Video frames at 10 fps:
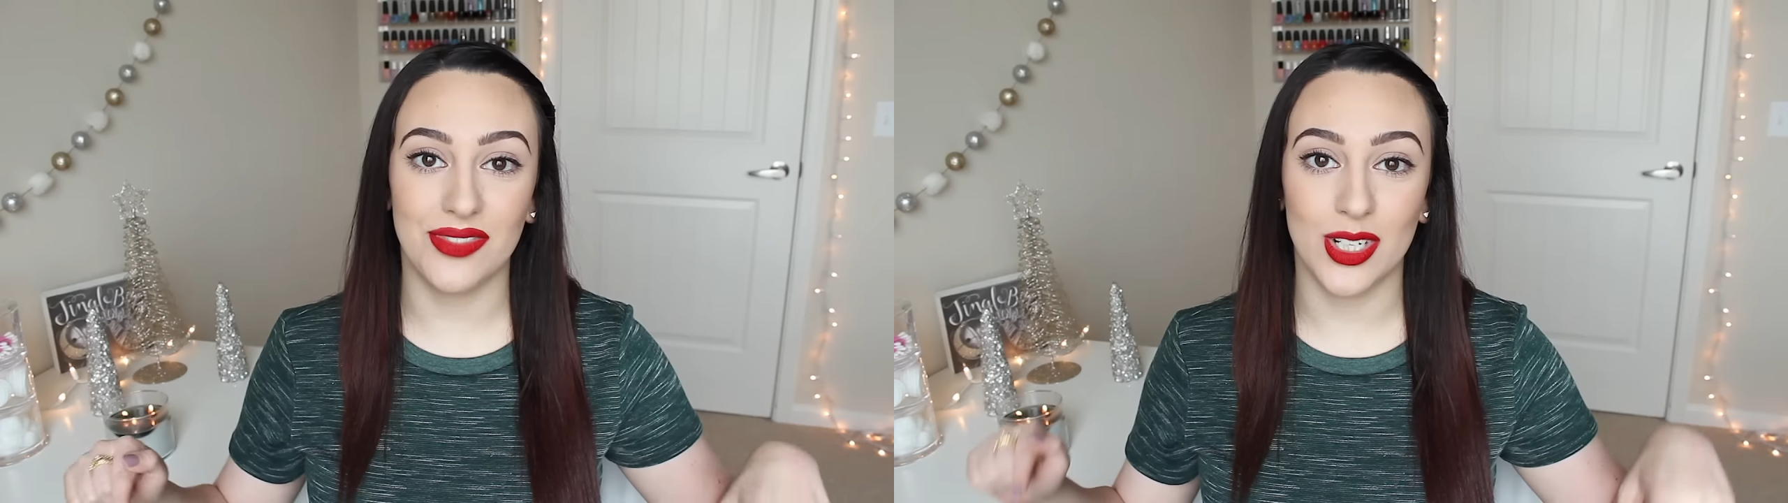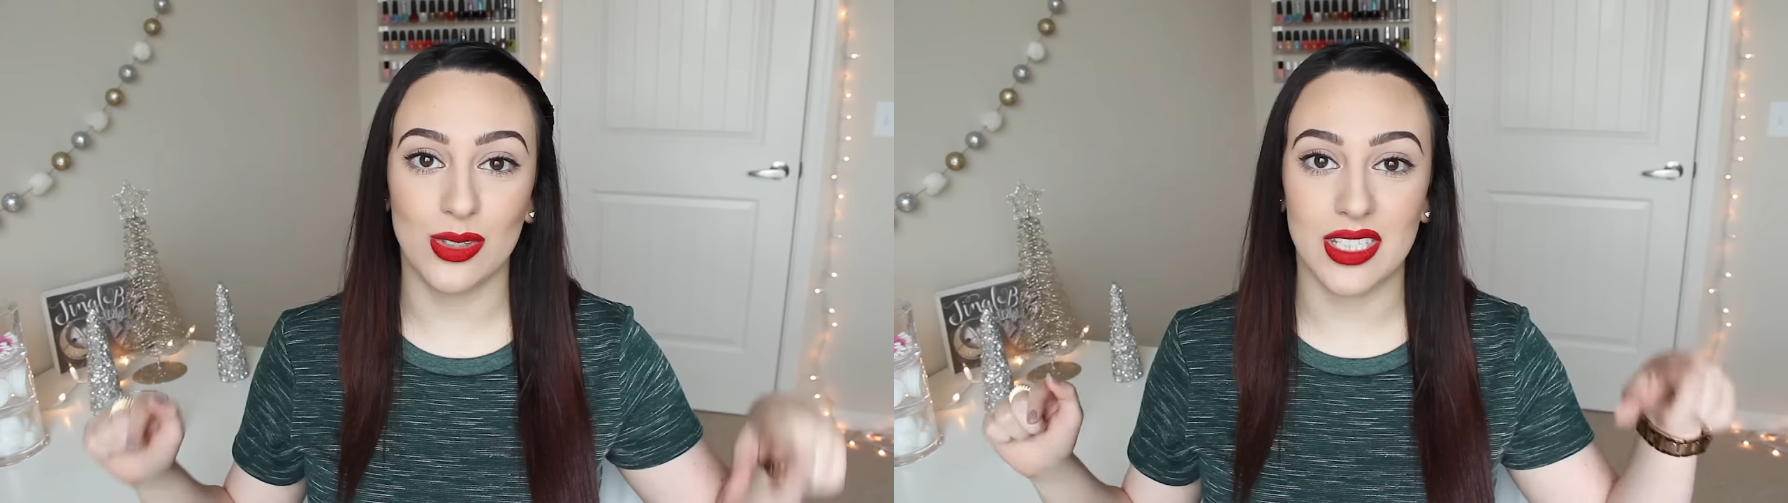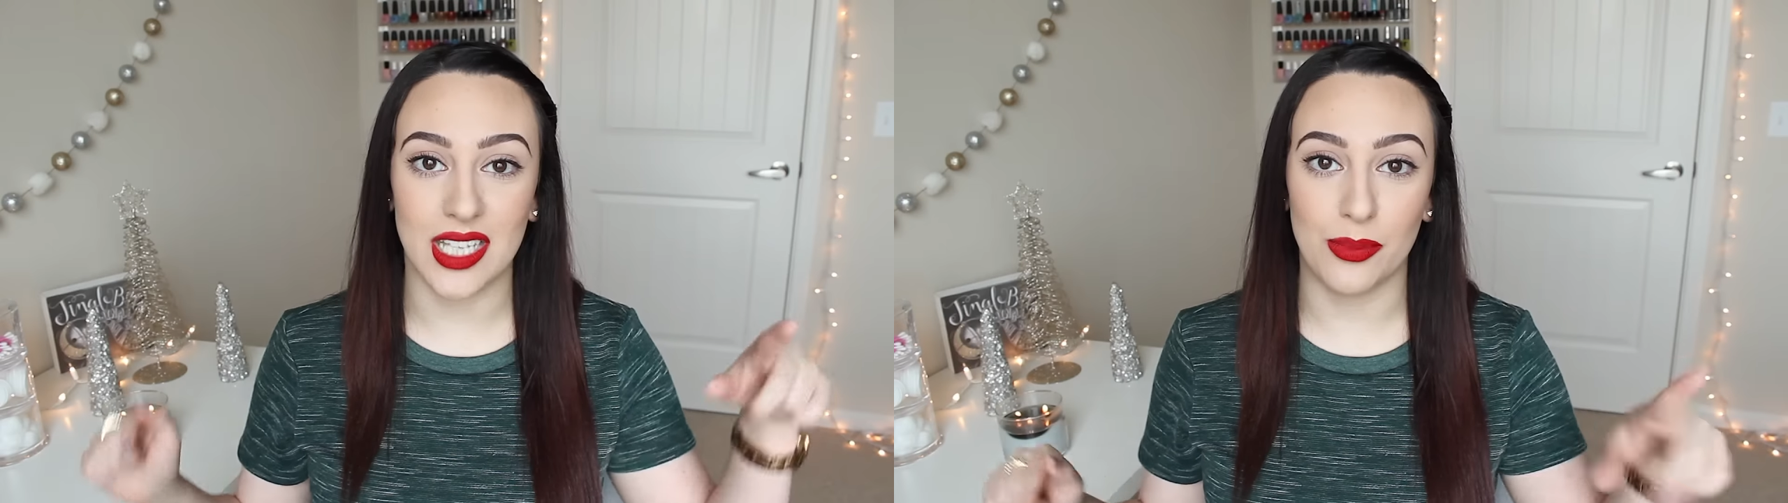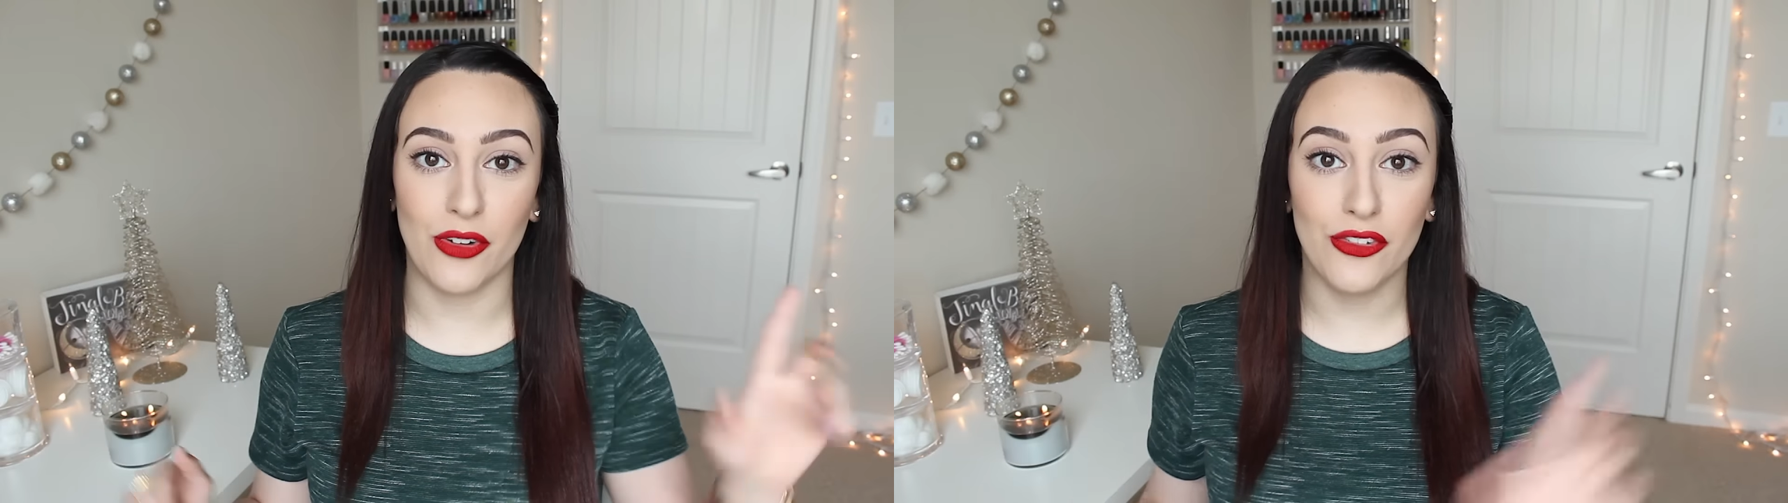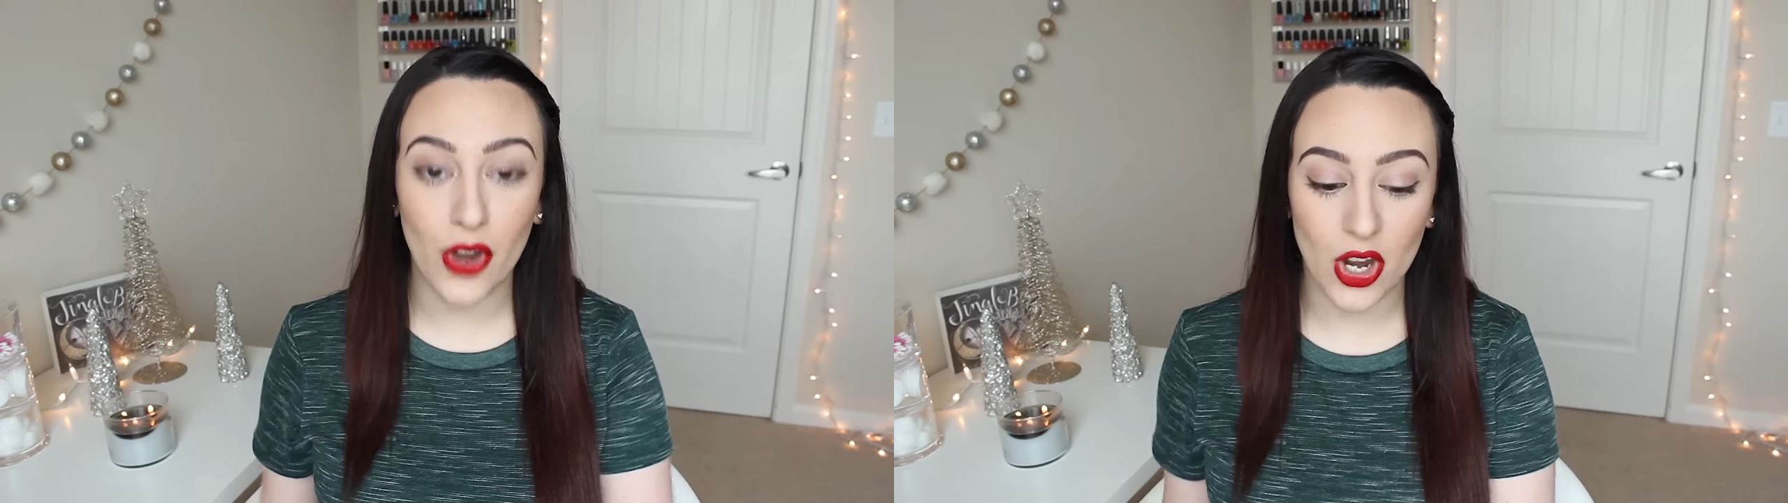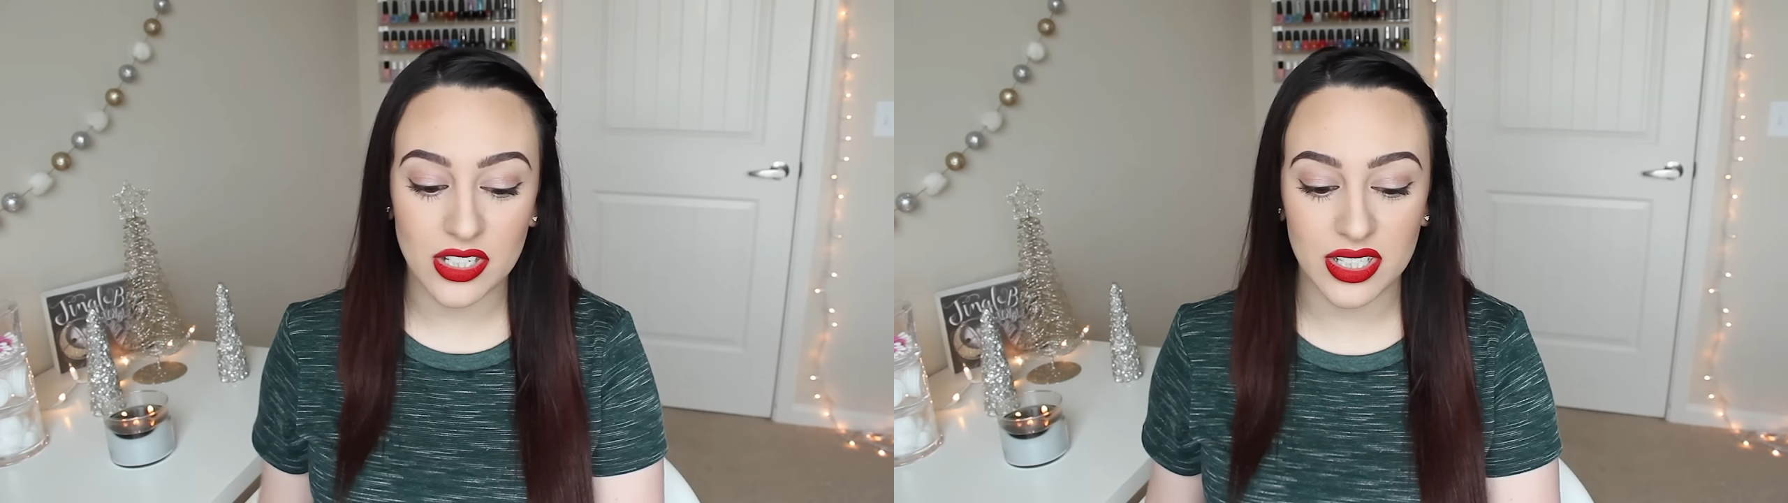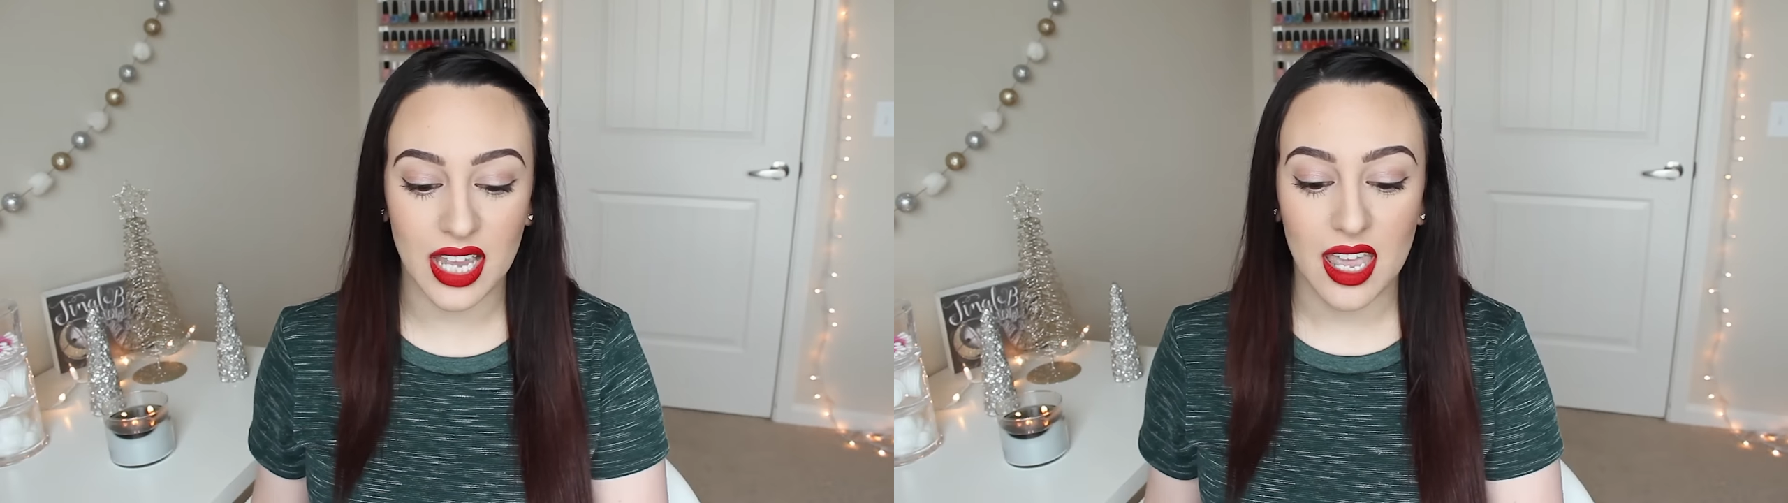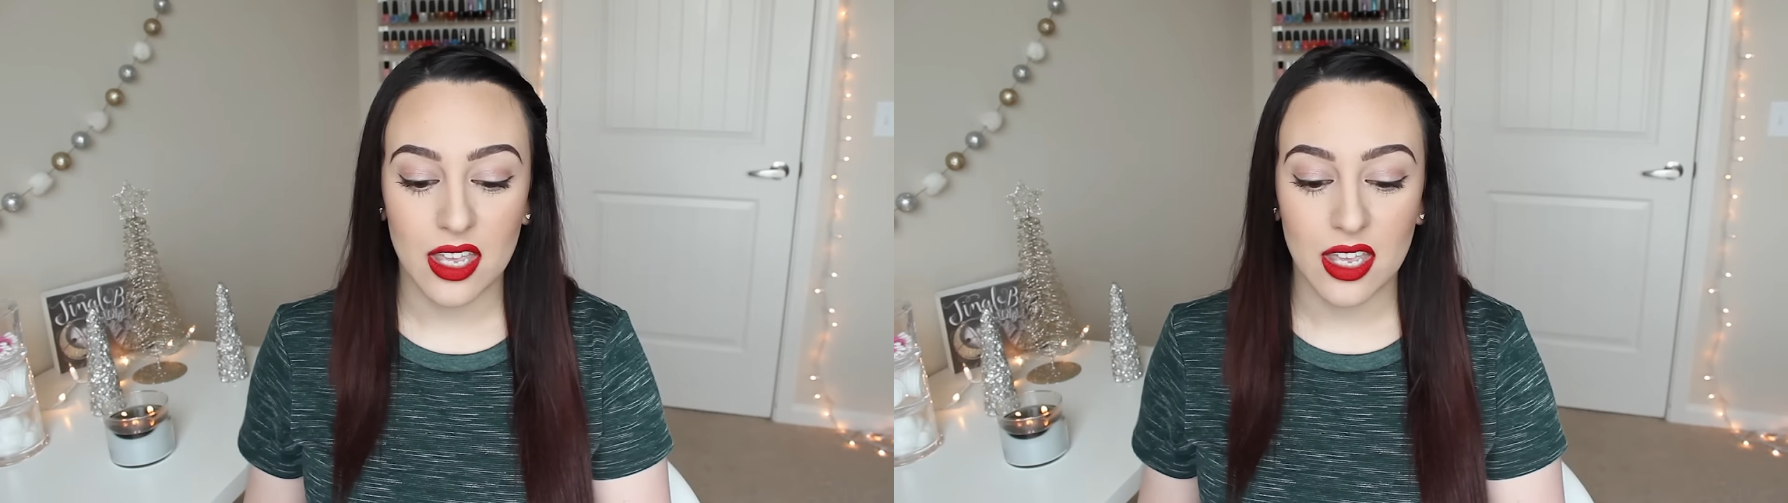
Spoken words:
video December 1st.